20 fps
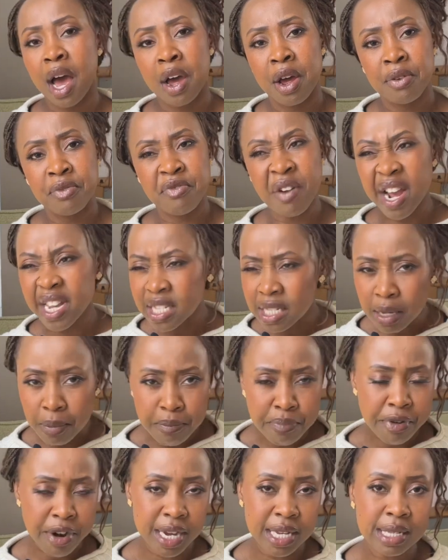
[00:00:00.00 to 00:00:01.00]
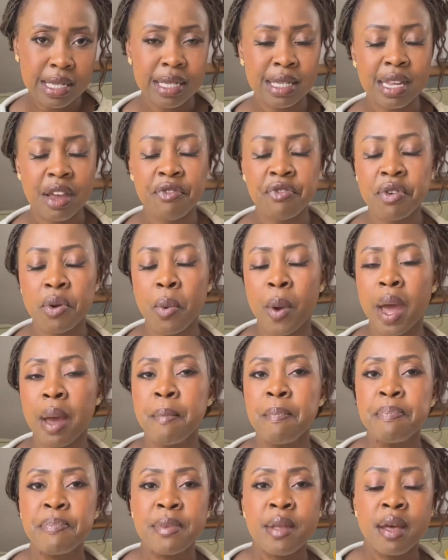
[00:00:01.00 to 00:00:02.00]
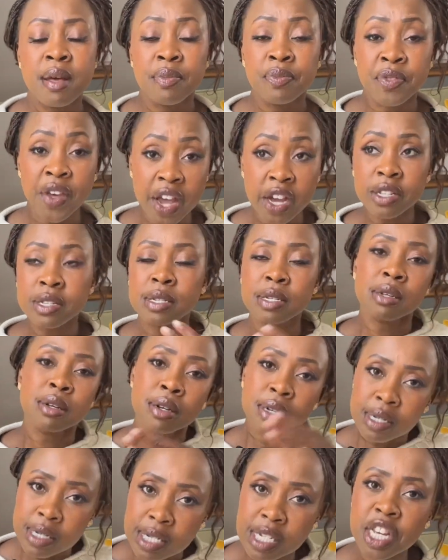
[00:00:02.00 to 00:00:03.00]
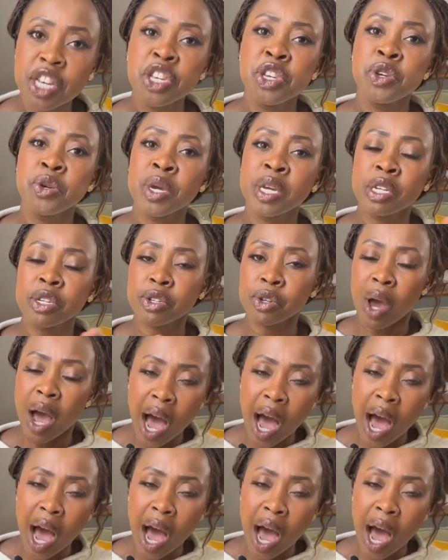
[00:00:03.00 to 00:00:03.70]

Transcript: rising prices everywhere, they are still continuing to